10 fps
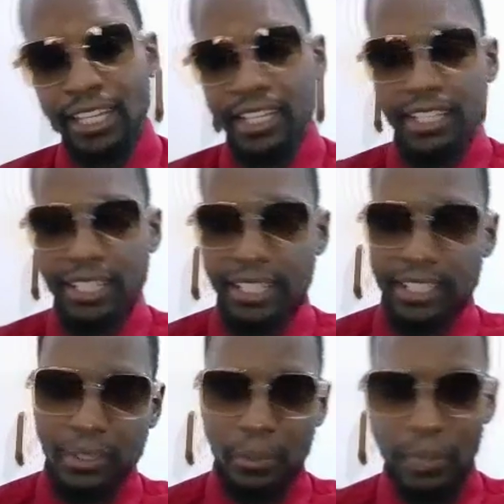
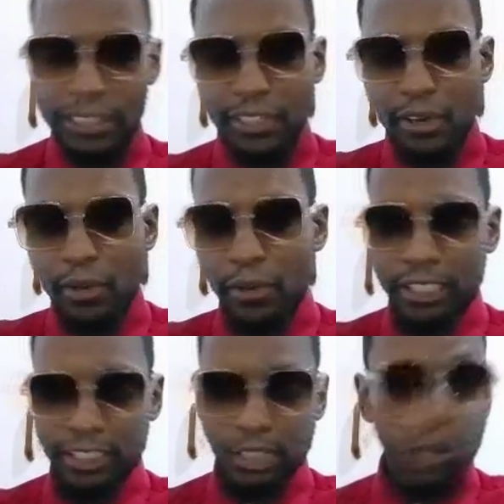is what's known
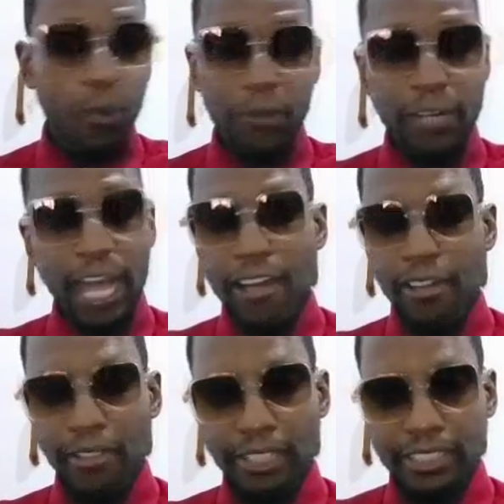as cold
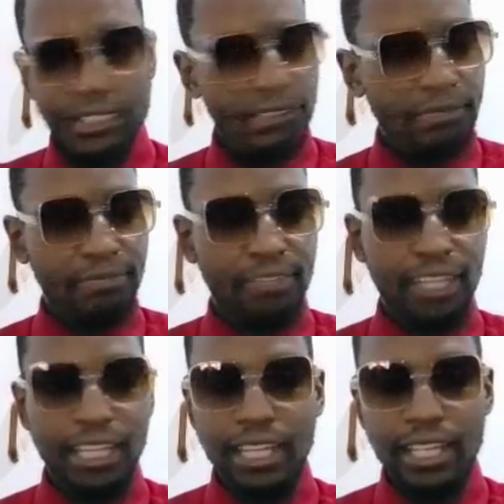outreach.
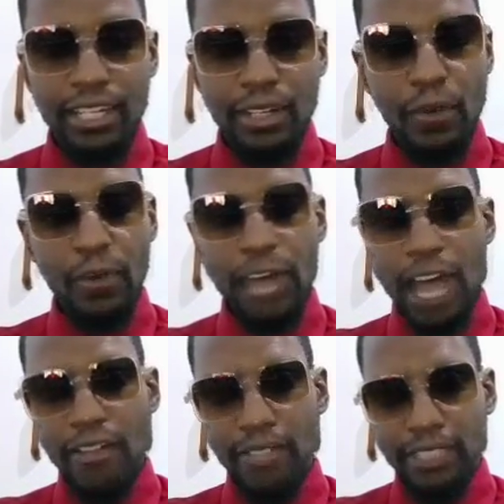And cold
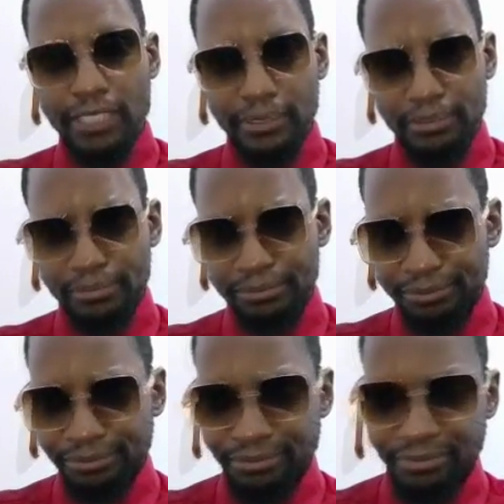outreach
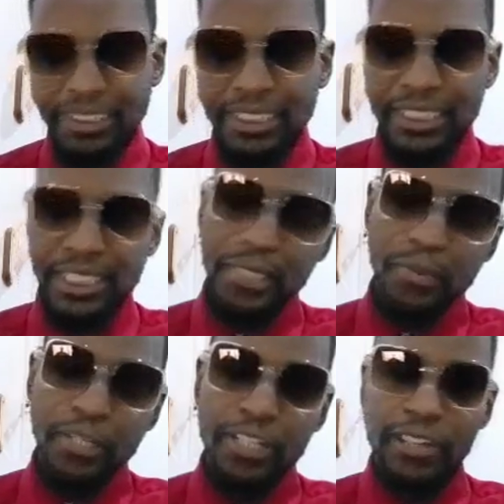is
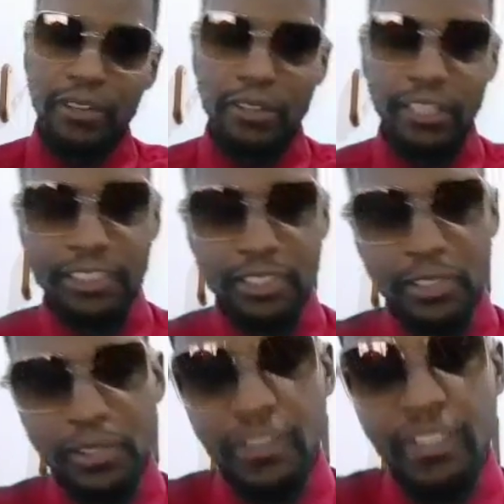where you're going
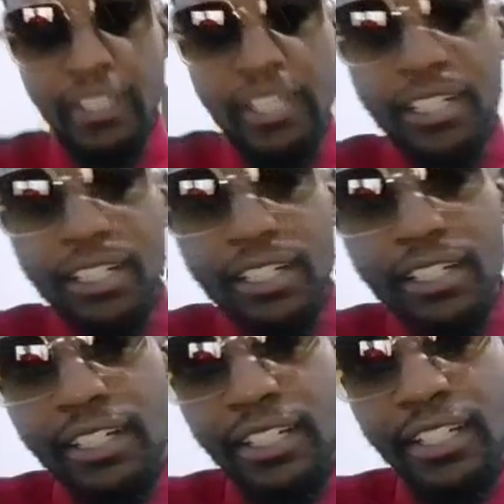to
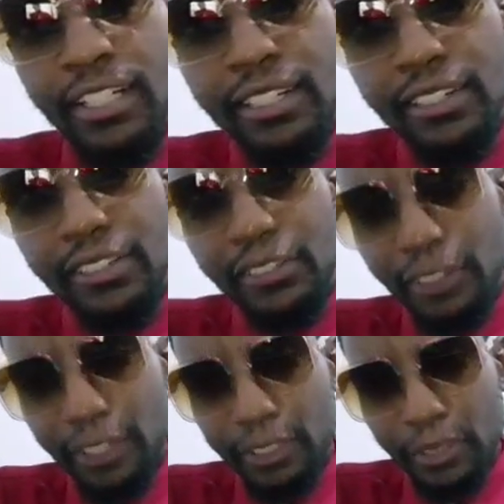
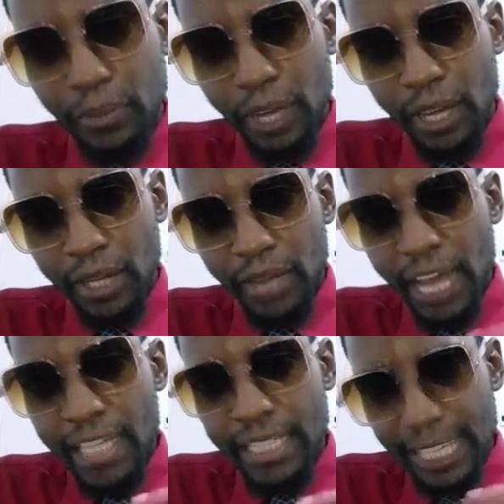
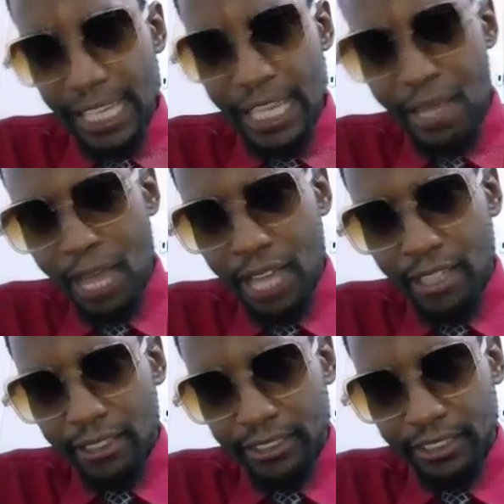write
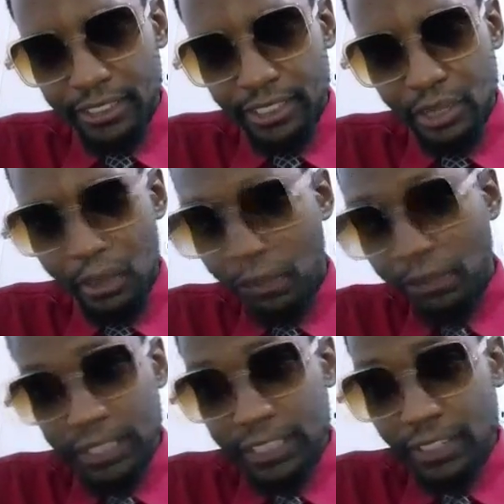emails to
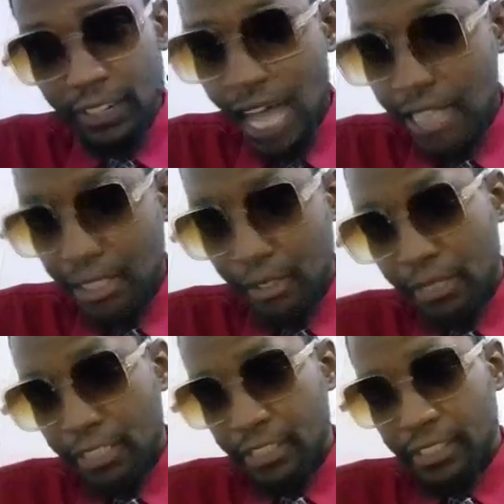potential
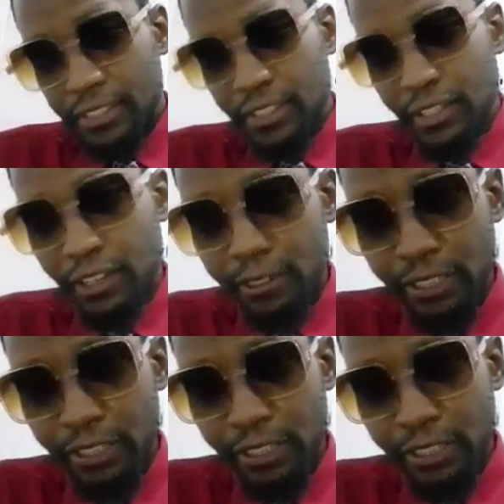customers of